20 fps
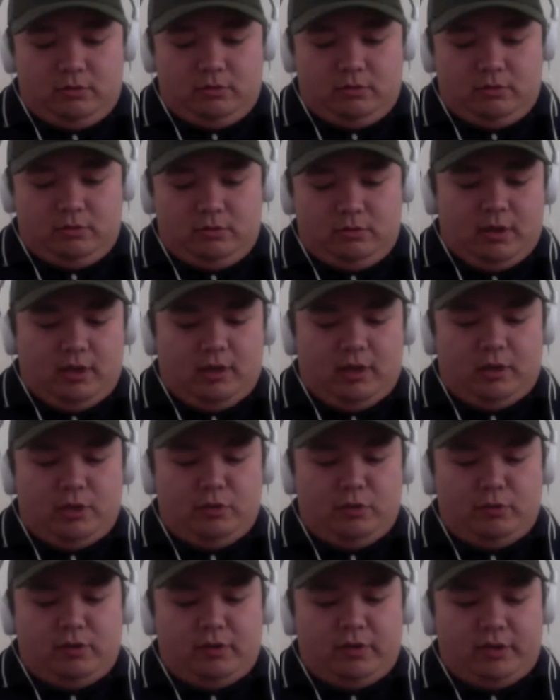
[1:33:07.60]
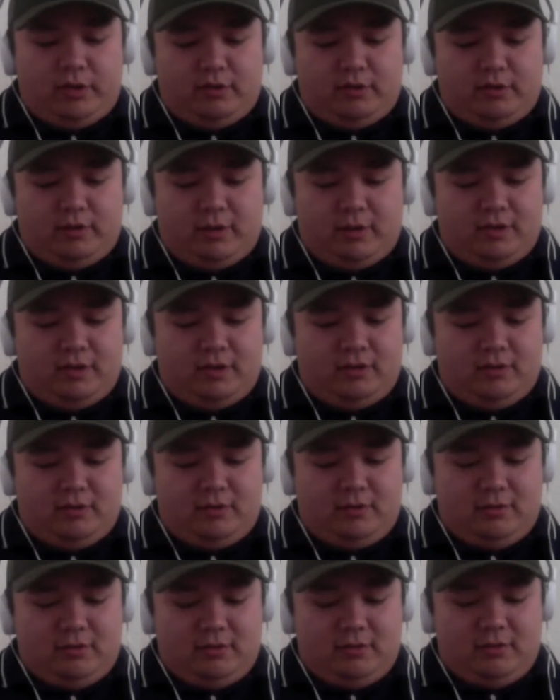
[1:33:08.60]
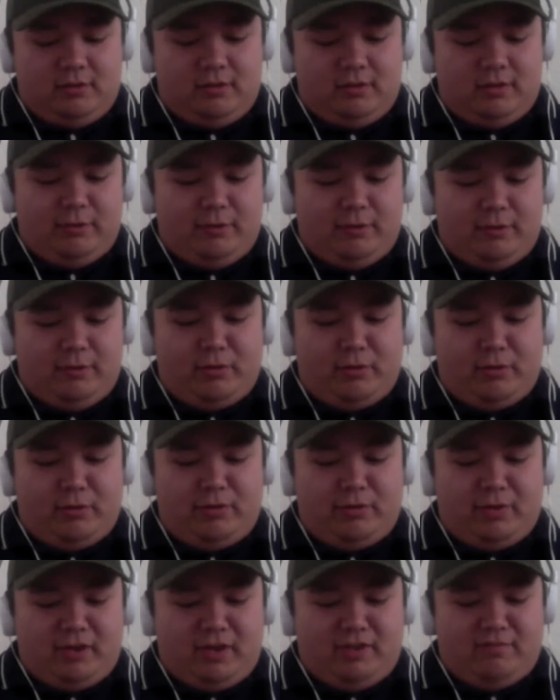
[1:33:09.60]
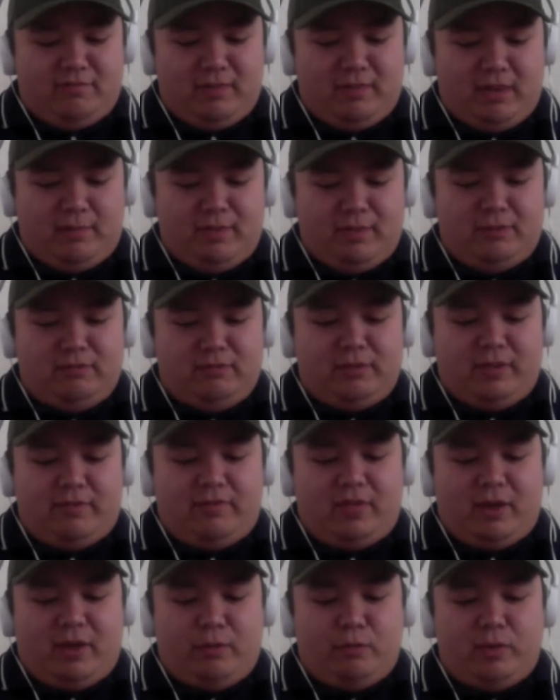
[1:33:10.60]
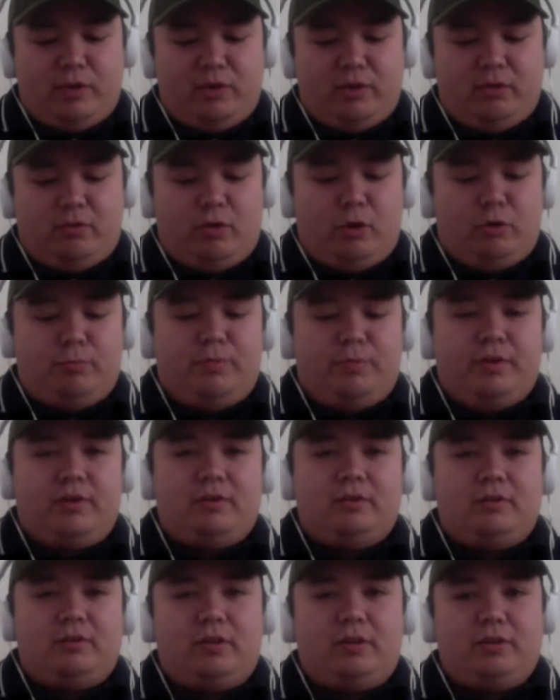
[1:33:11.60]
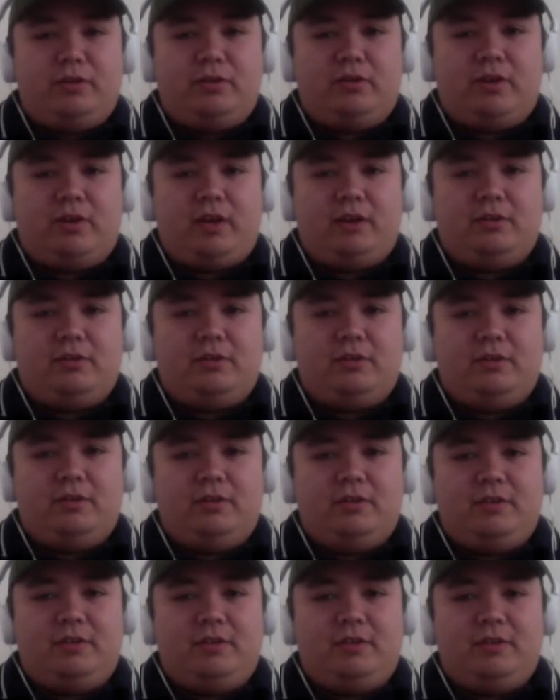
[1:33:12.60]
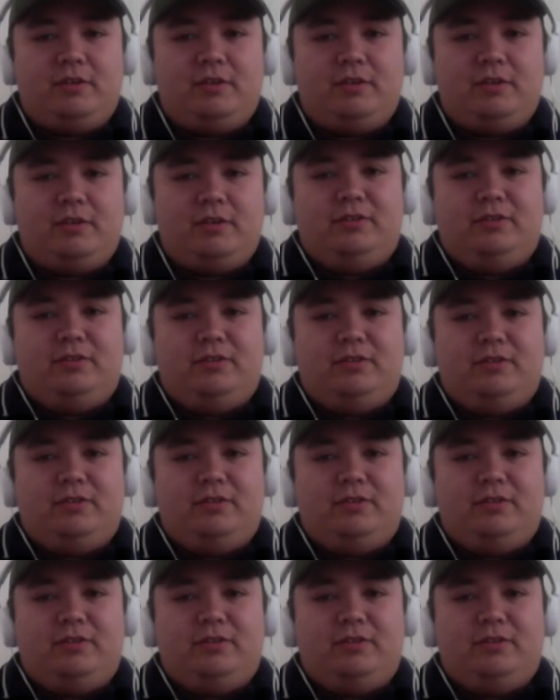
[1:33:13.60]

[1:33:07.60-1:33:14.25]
and then you clicked on it. I was wondering if maybe you left that window open on your end, so then